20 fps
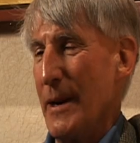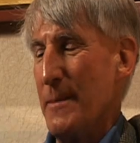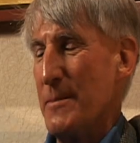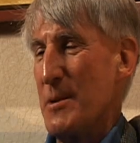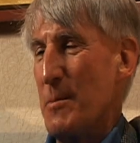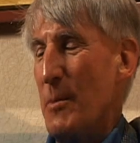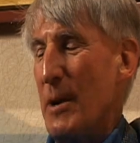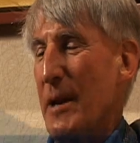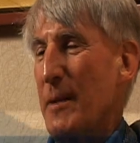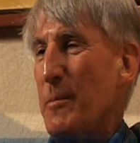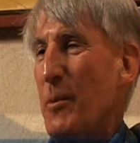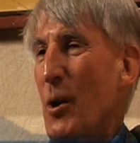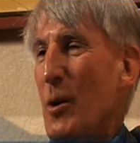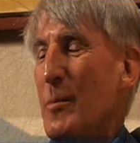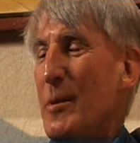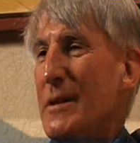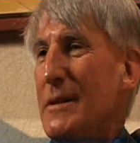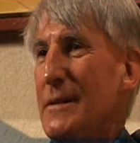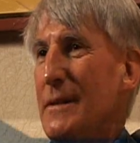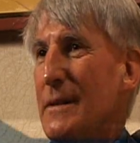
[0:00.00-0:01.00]
name is Mike
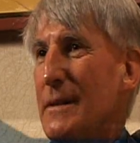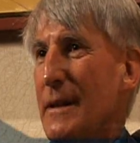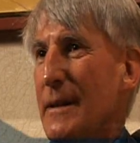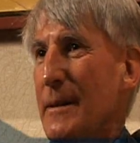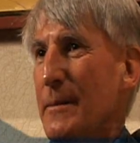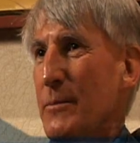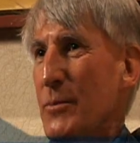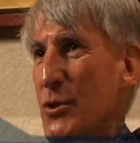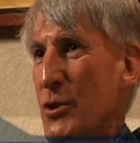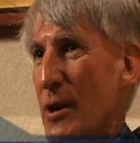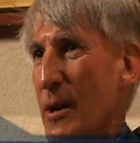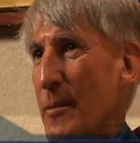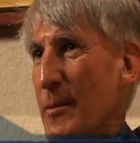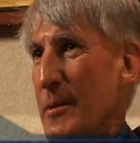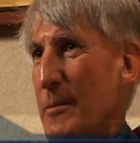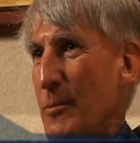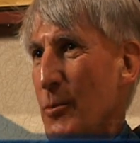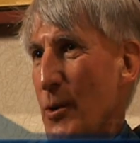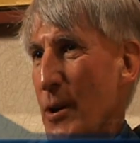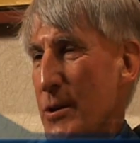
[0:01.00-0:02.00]
Bowman. I'm Chairman
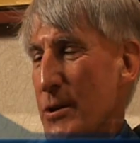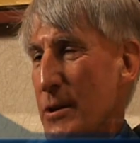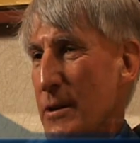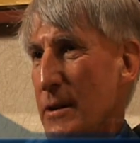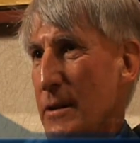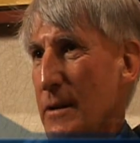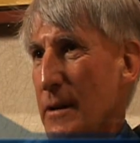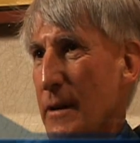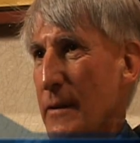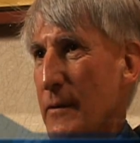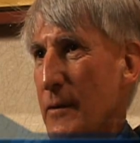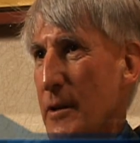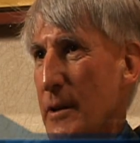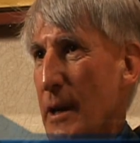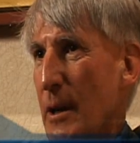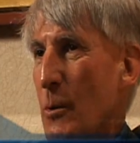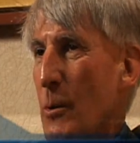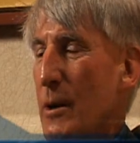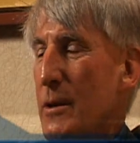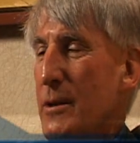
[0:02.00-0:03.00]
and President of the
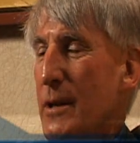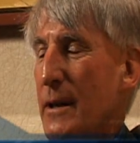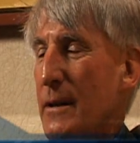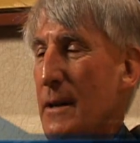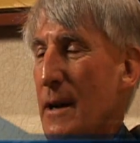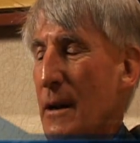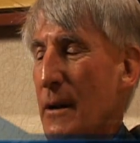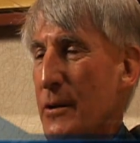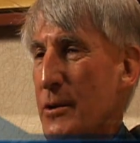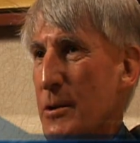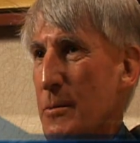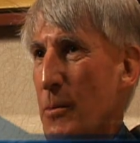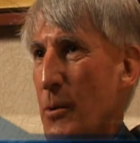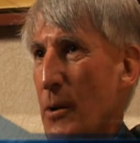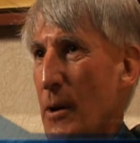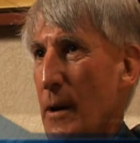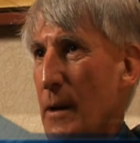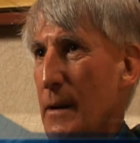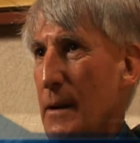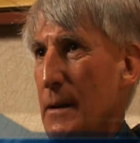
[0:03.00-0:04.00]
Delaware Technology
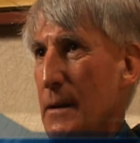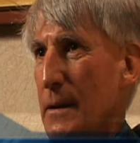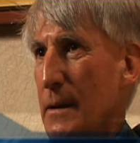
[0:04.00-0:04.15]
Park.